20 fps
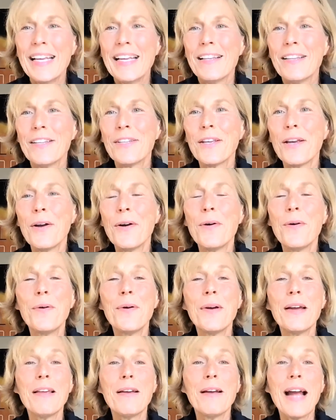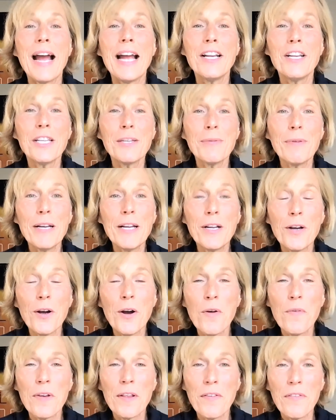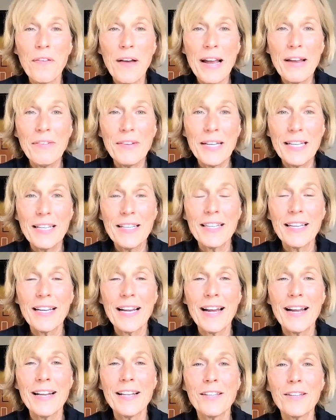So I just want to go over the 5 keys again.